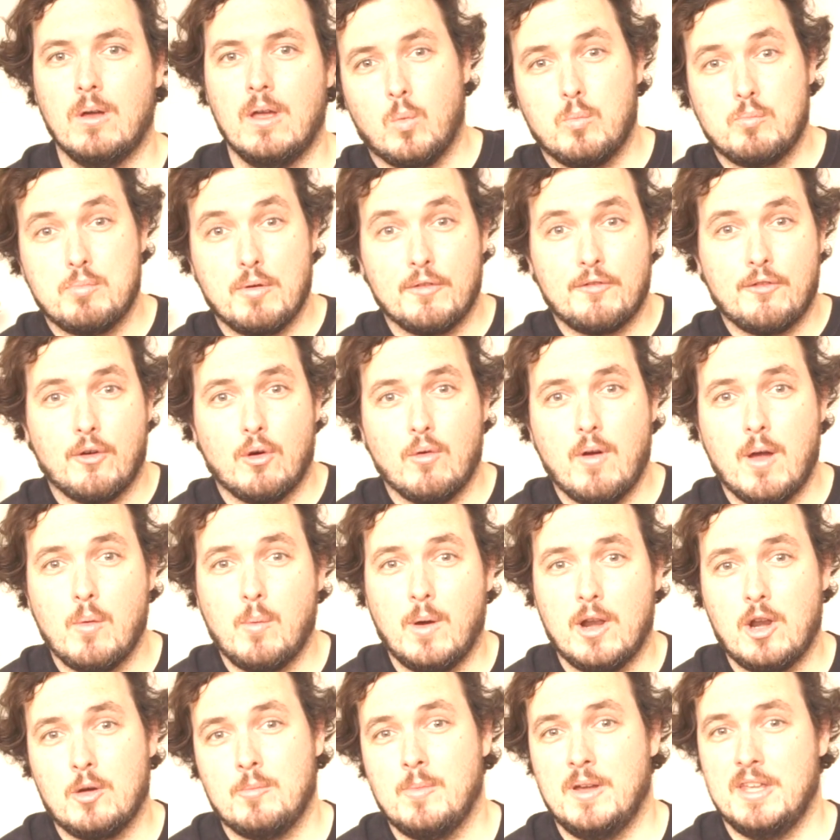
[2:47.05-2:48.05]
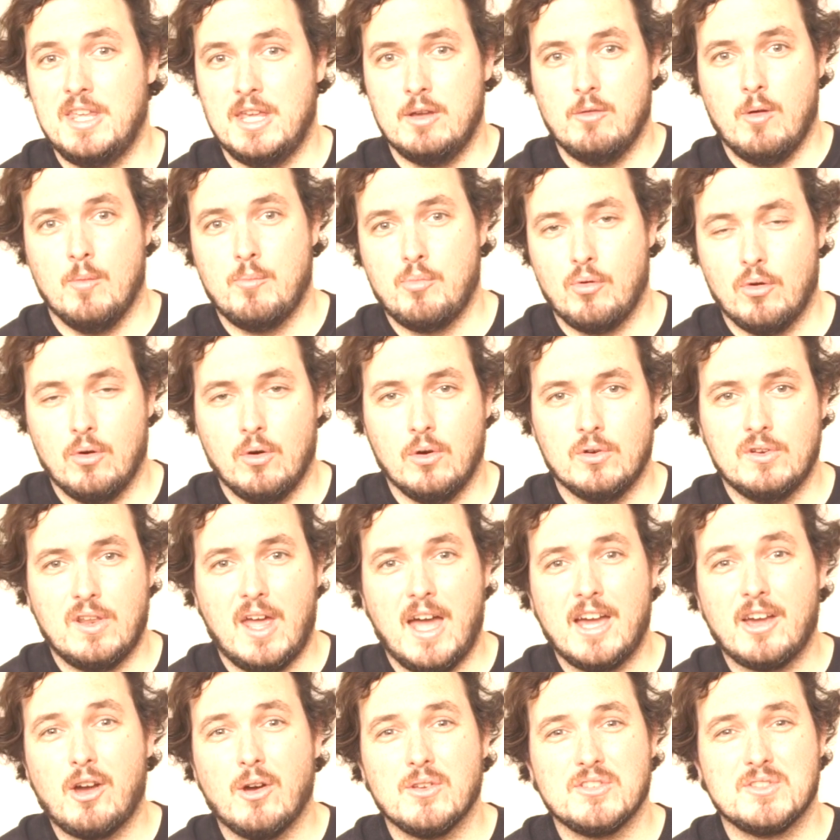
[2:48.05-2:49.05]
Before I went on my year abroad, I
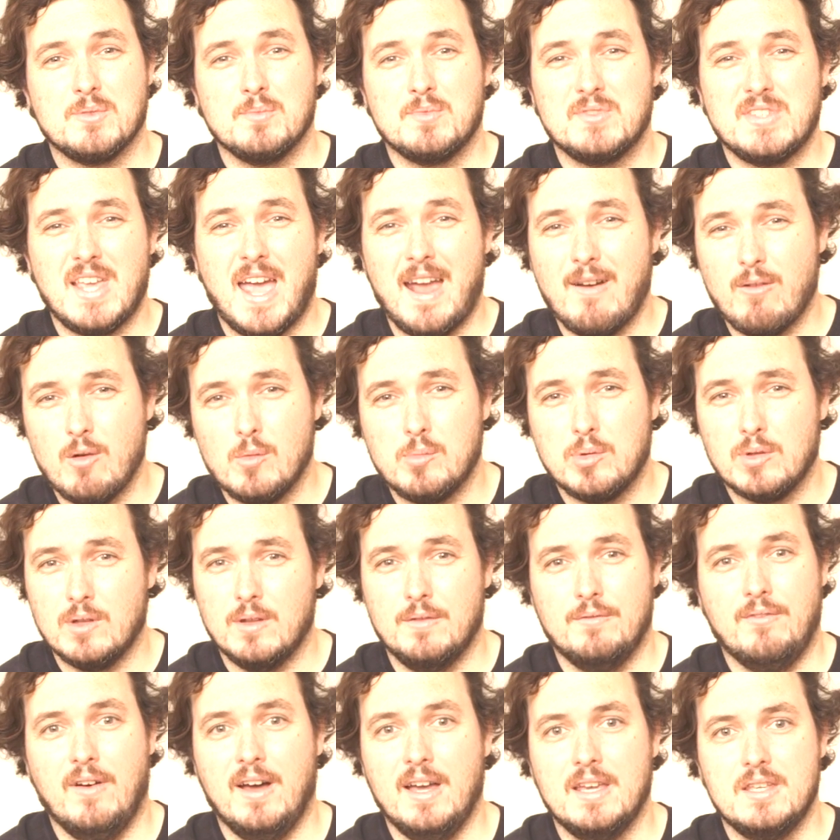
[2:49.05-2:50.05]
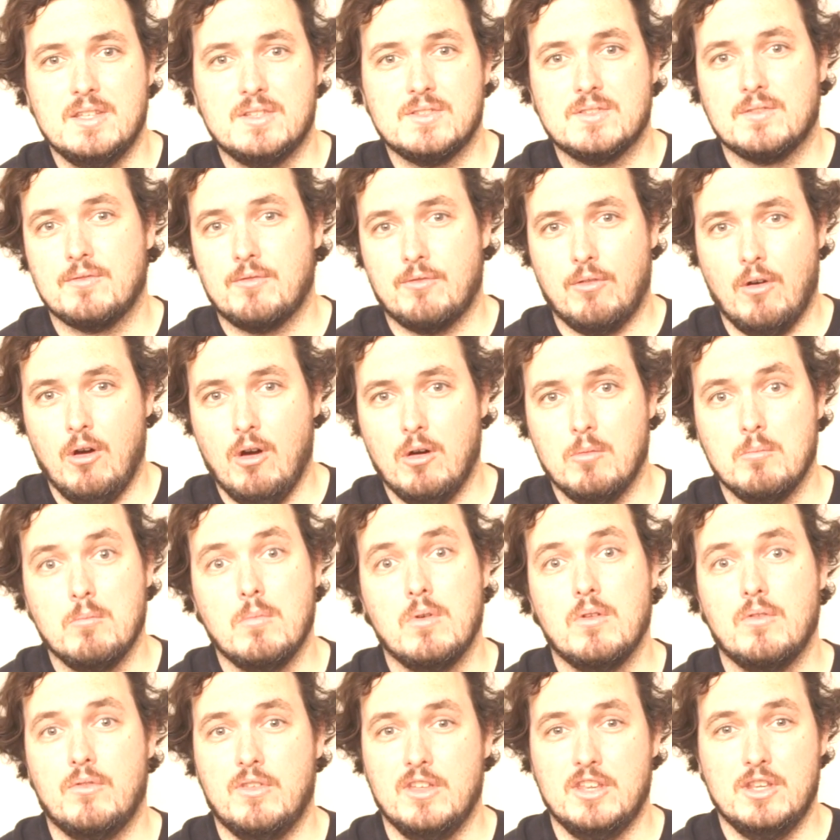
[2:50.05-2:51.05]
got some terrible advice from
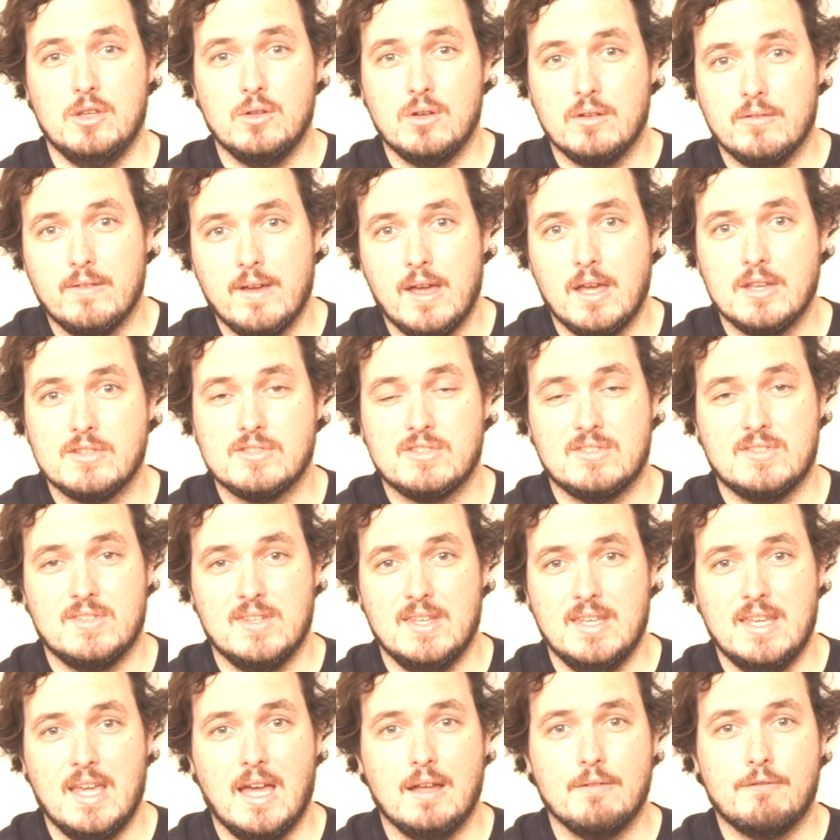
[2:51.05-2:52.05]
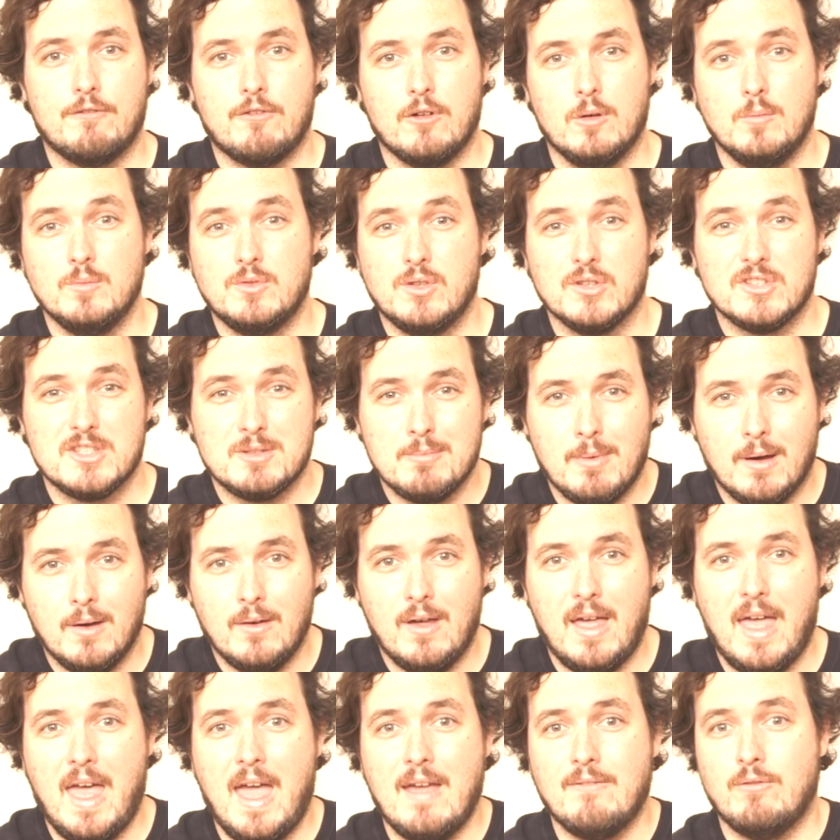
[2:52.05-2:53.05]
the university and from just about
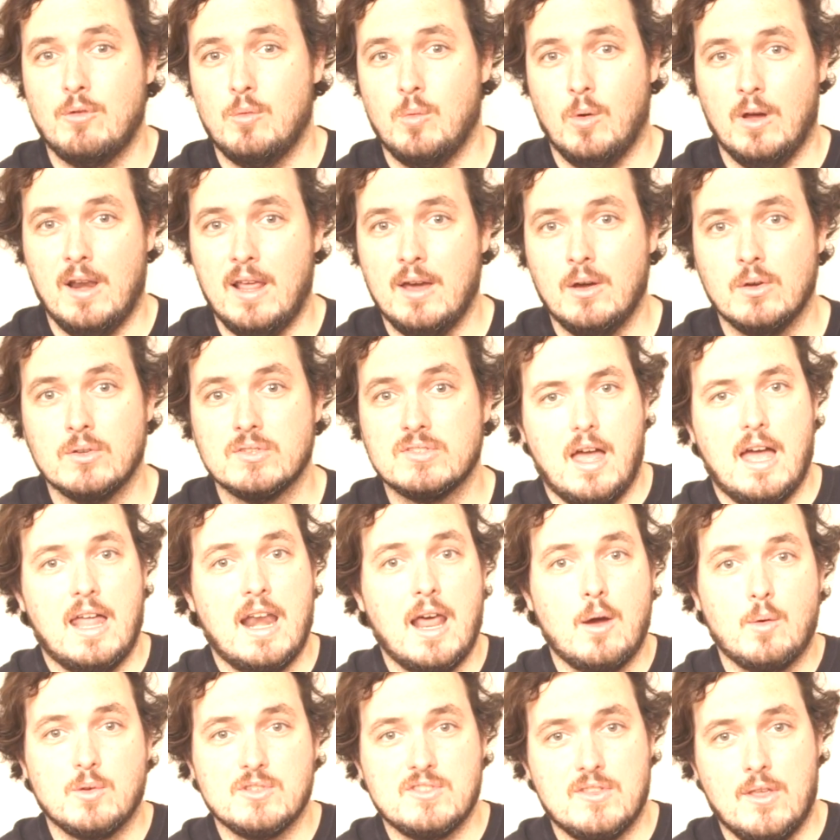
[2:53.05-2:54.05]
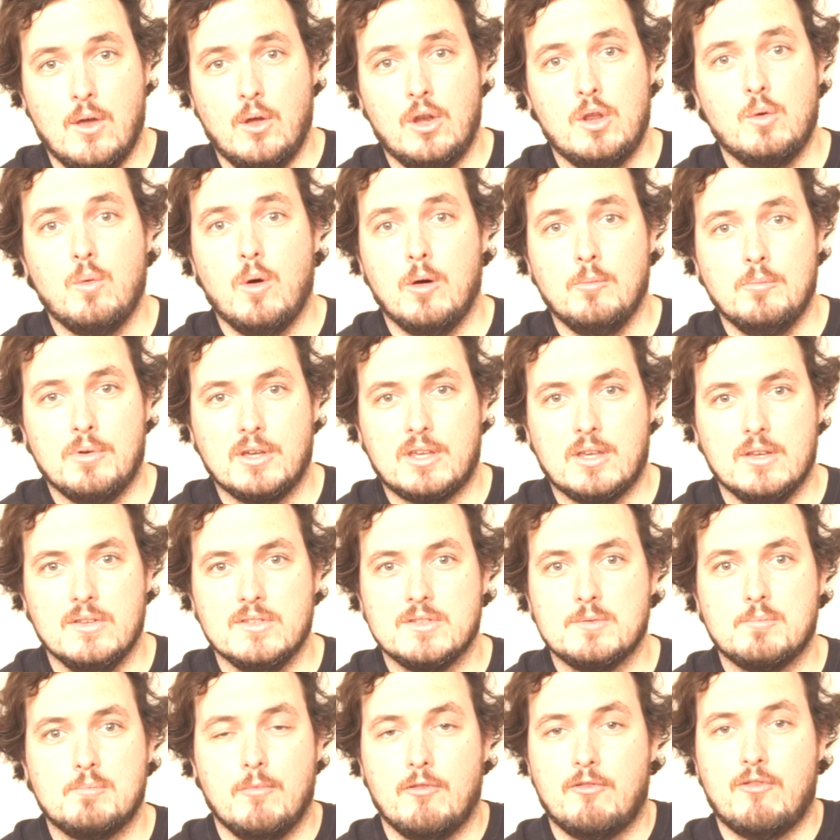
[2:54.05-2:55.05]
everyone else. And I wasn't the only one, because
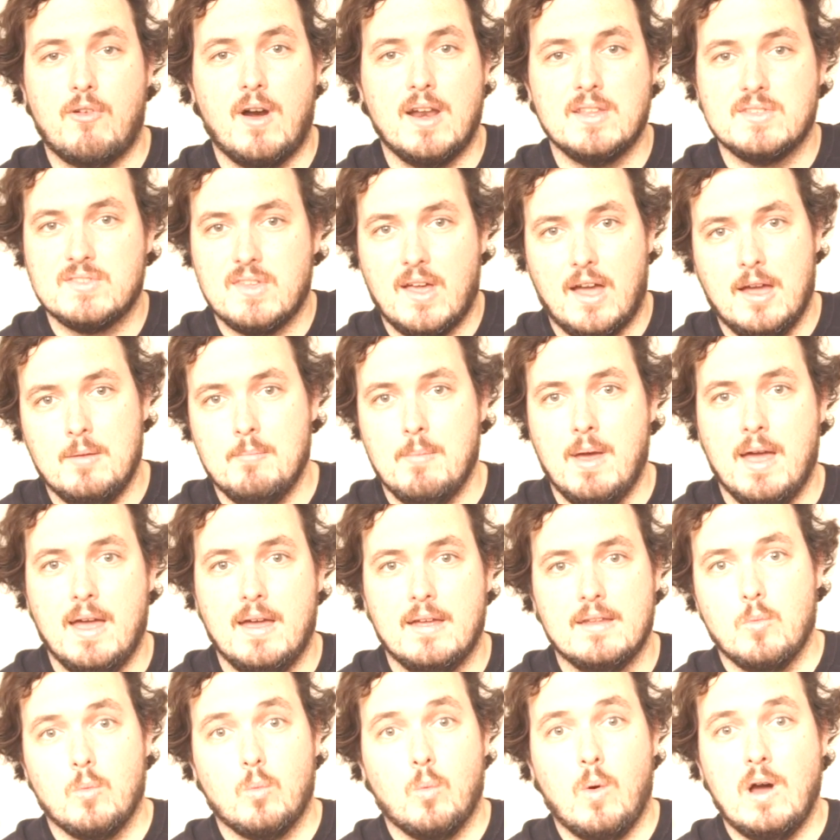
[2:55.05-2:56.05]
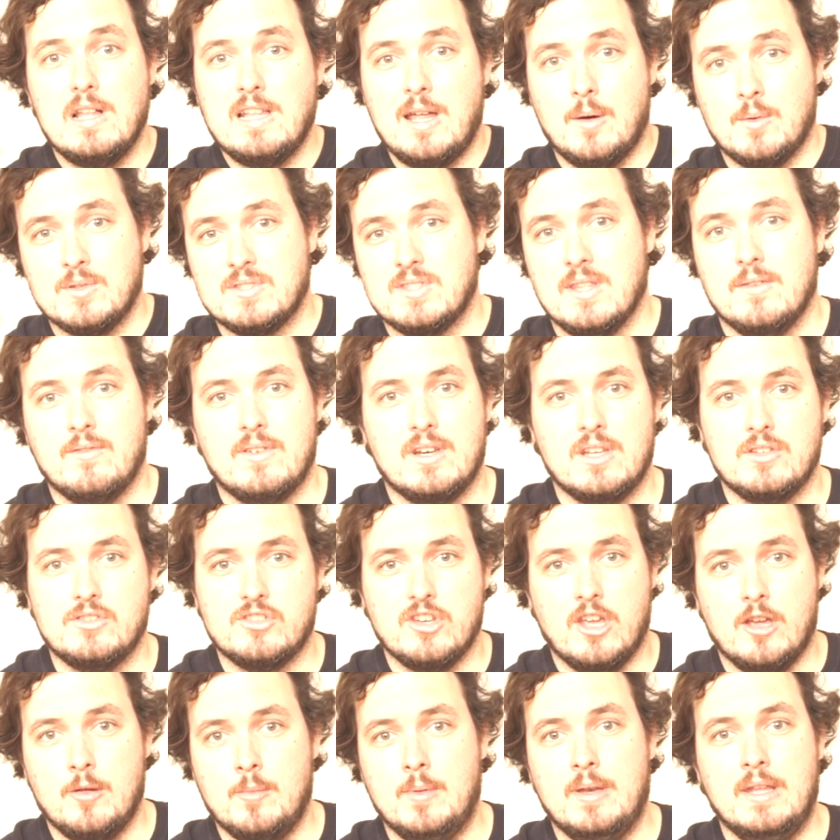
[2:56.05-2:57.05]
friends that I met while I was living in
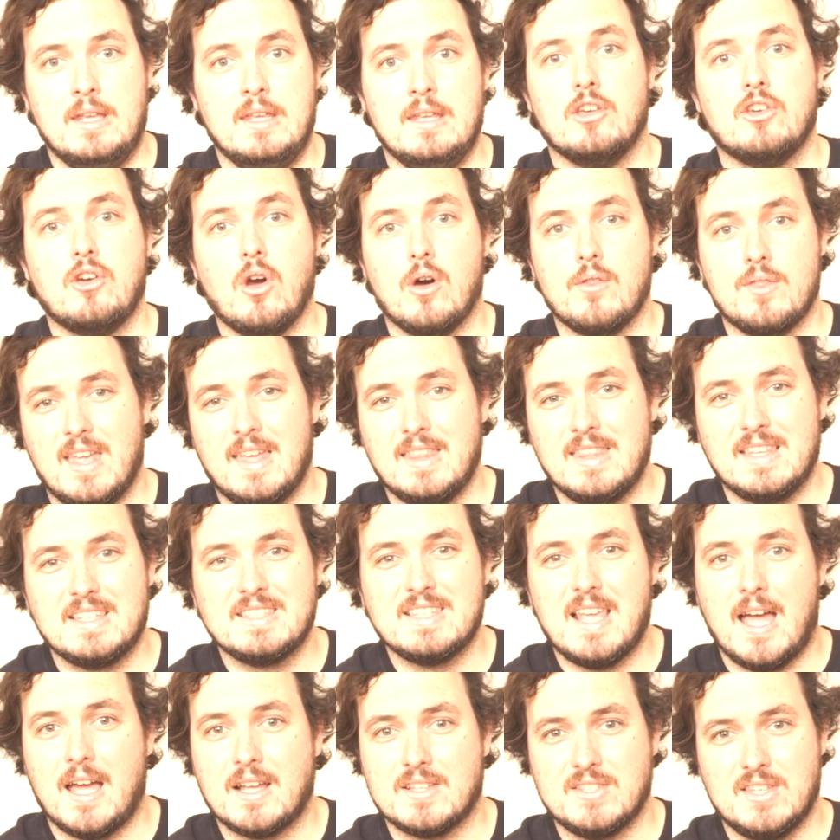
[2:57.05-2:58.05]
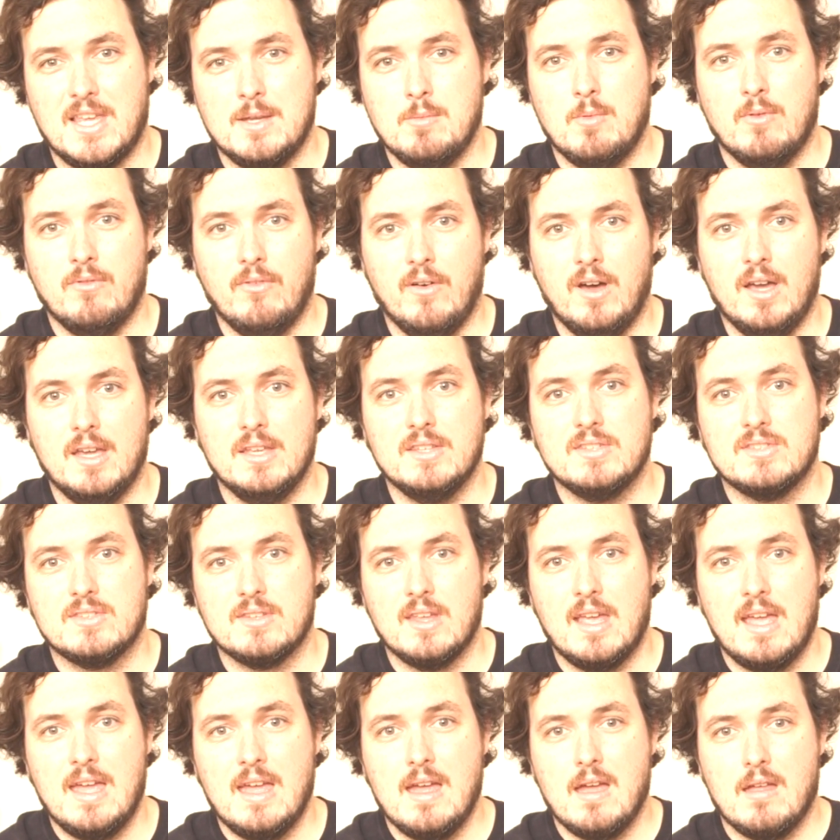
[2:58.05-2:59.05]
Germany got the exact same advice
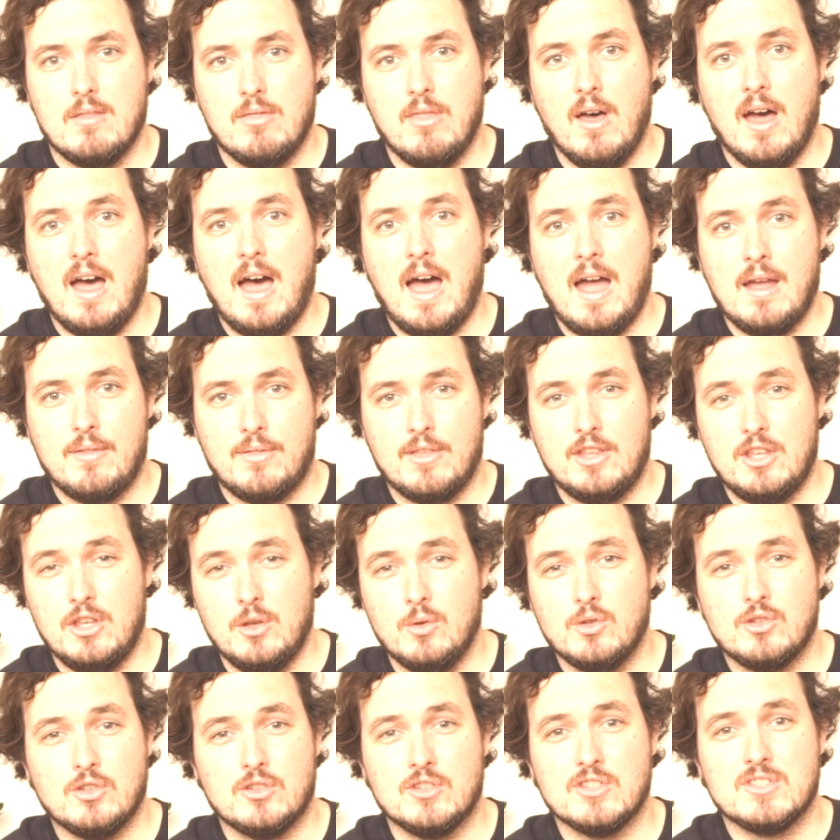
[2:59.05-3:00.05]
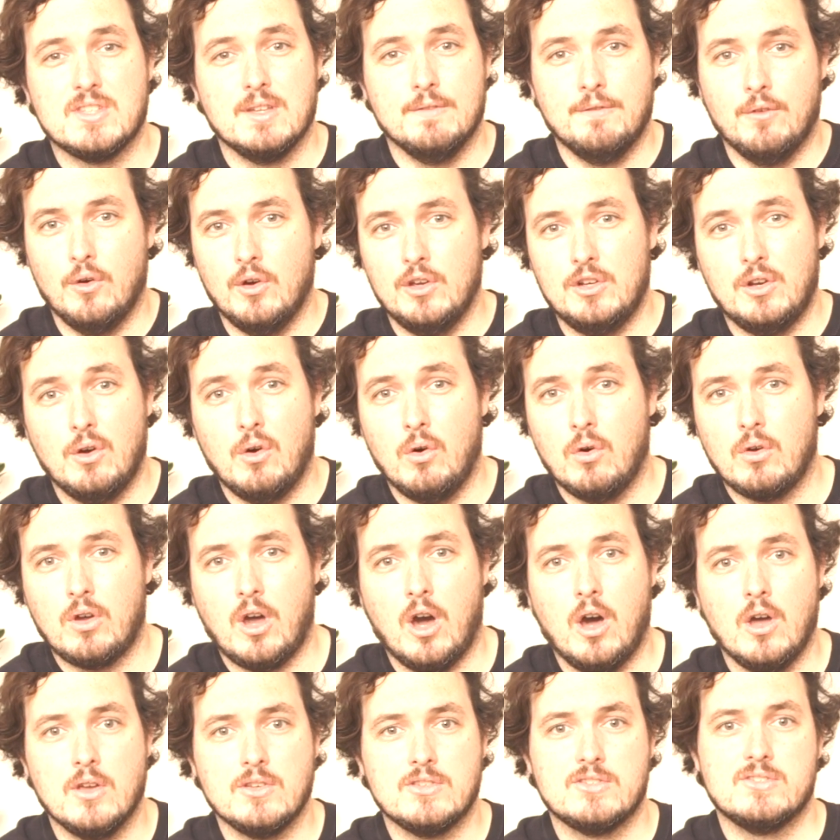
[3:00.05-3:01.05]
that I think you should just avoid at all
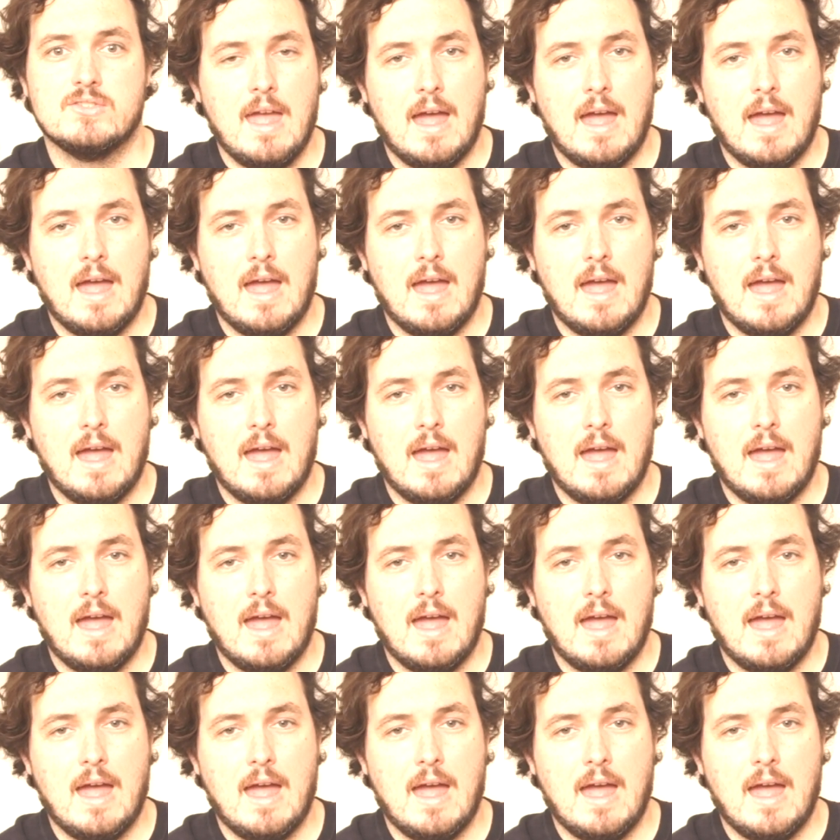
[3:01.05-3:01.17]
costs.